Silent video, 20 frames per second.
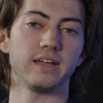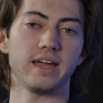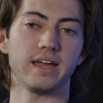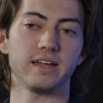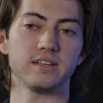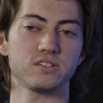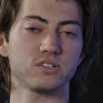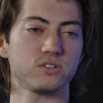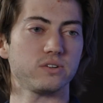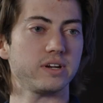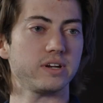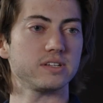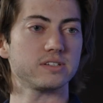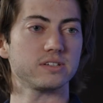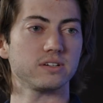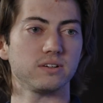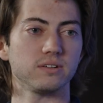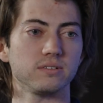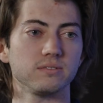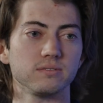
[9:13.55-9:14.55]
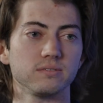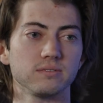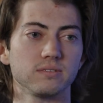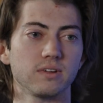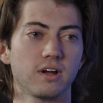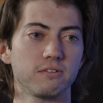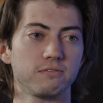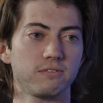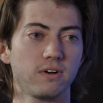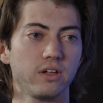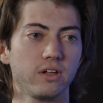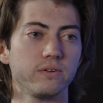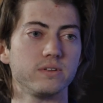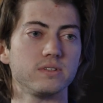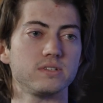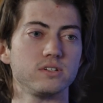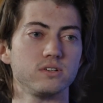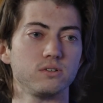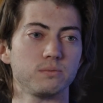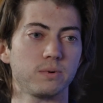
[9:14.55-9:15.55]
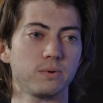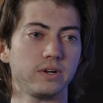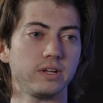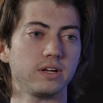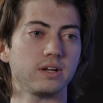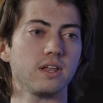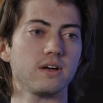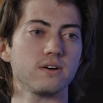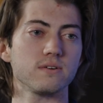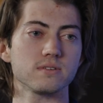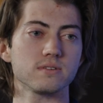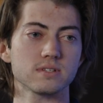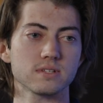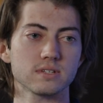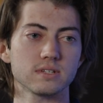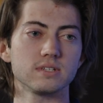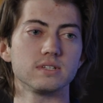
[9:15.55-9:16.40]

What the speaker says: And strings are following suit pretty close.